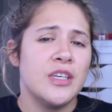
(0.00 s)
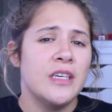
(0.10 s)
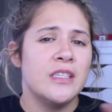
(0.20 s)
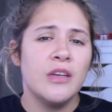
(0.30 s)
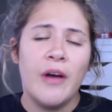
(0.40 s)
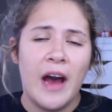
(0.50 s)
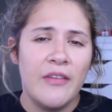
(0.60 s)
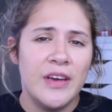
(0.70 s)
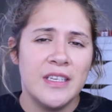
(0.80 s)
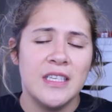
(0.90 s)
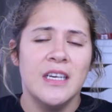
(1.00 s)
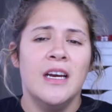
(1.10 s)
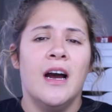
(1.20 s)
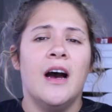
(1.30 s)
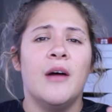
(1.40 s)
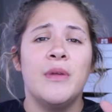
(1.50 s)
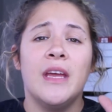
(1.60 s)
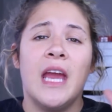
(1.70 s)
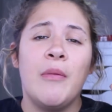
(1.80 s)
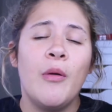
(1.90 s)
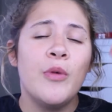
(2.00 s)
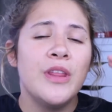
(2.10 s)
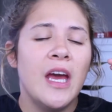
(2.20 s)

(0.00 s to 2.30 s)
I still have it, but they came out with